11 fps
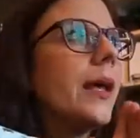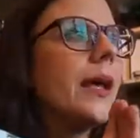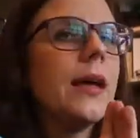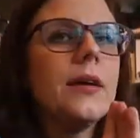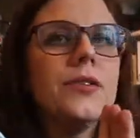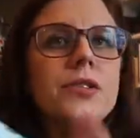
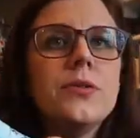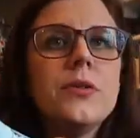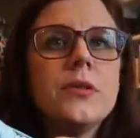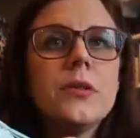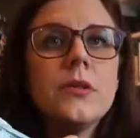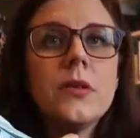uh, used
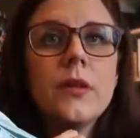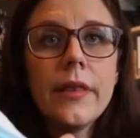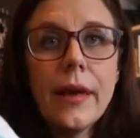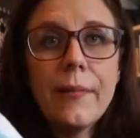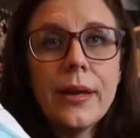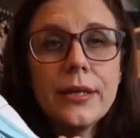
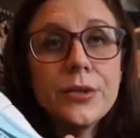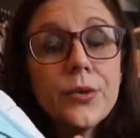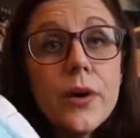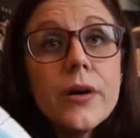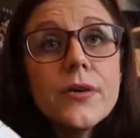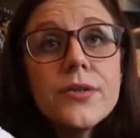them
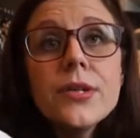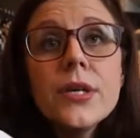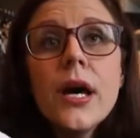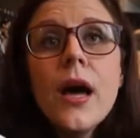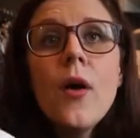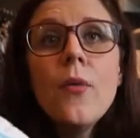indoors
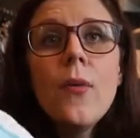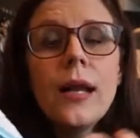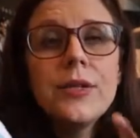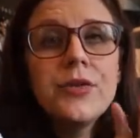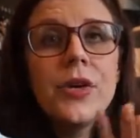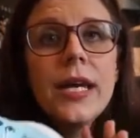
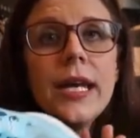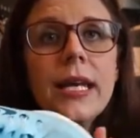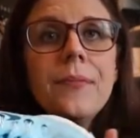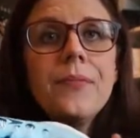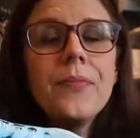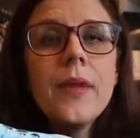while
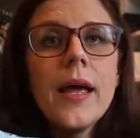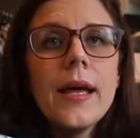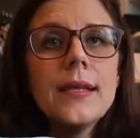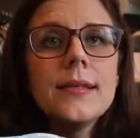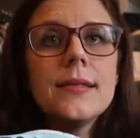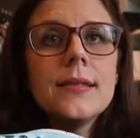training.
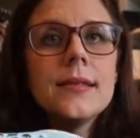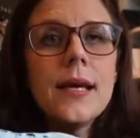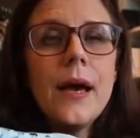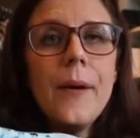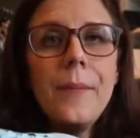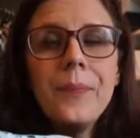It's
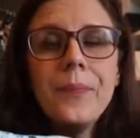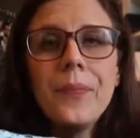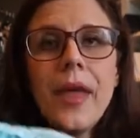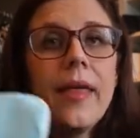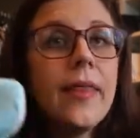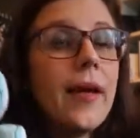um,
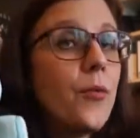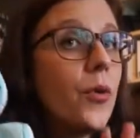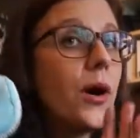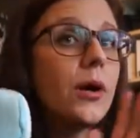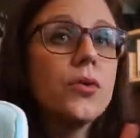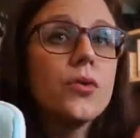and they
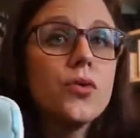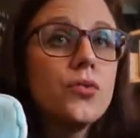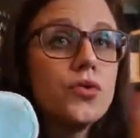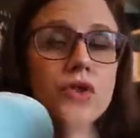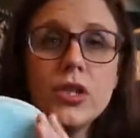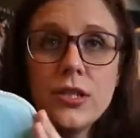work
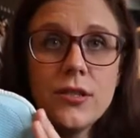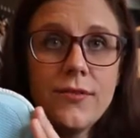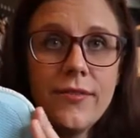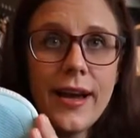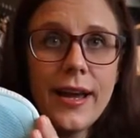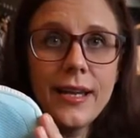just
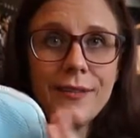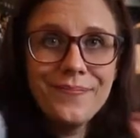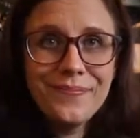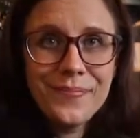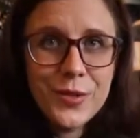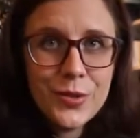fine.
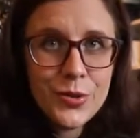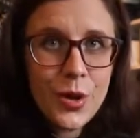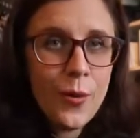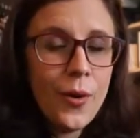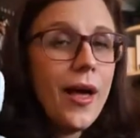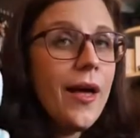
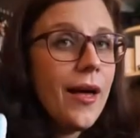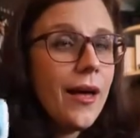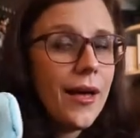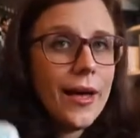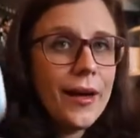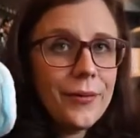So
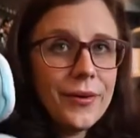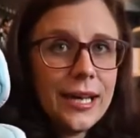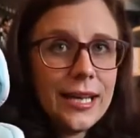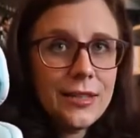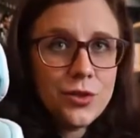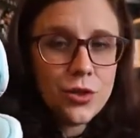
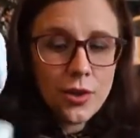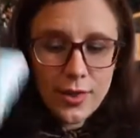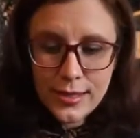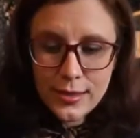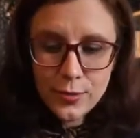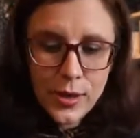really enjoy
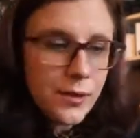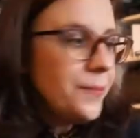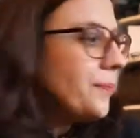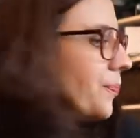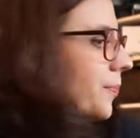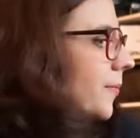this one.
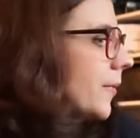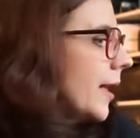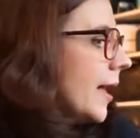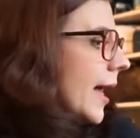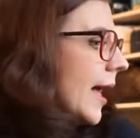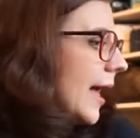
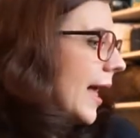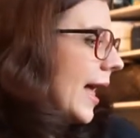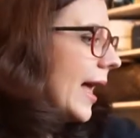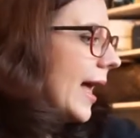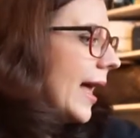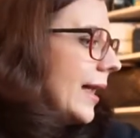
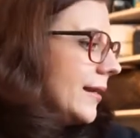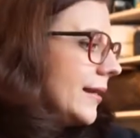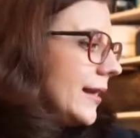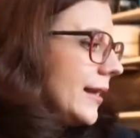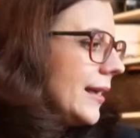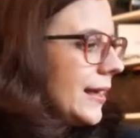And
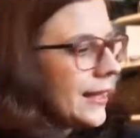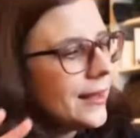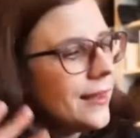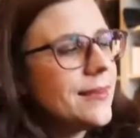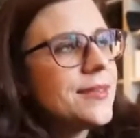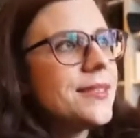
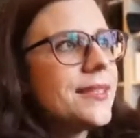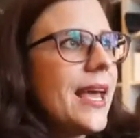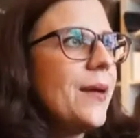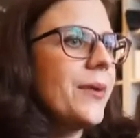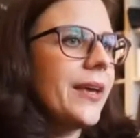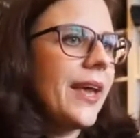in the
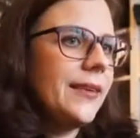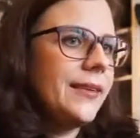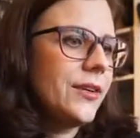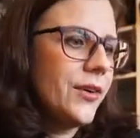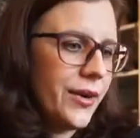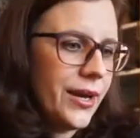same
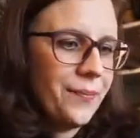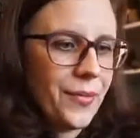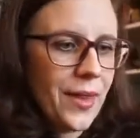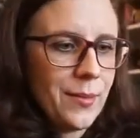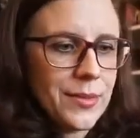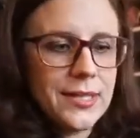category,
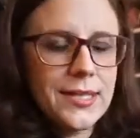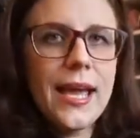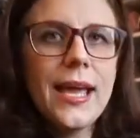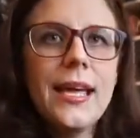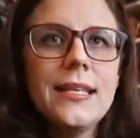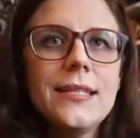I must
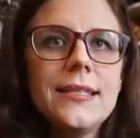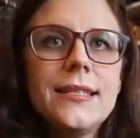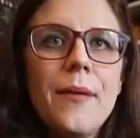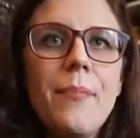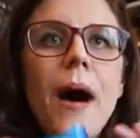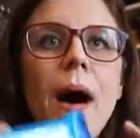say, it's
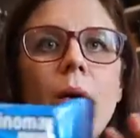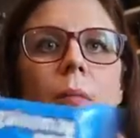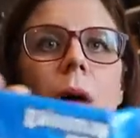the Power